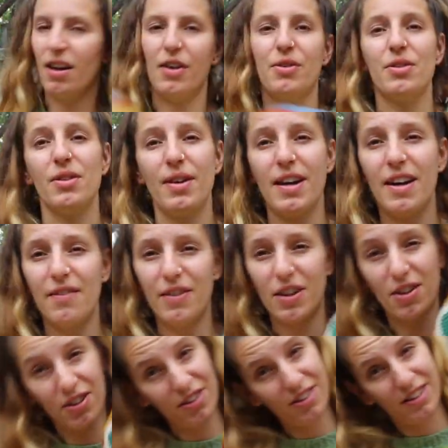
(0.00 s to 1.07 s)
I also have a
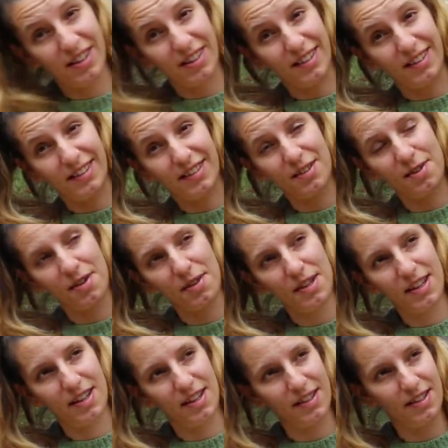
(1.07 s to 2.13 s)
cushion. So I got
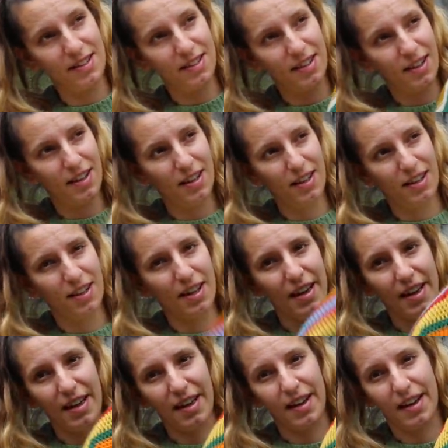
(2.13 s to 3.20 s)
this
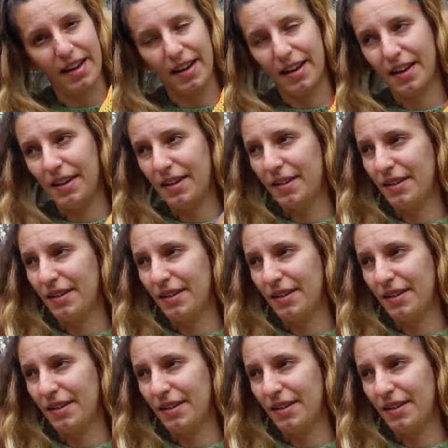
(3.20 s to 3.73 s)
uh,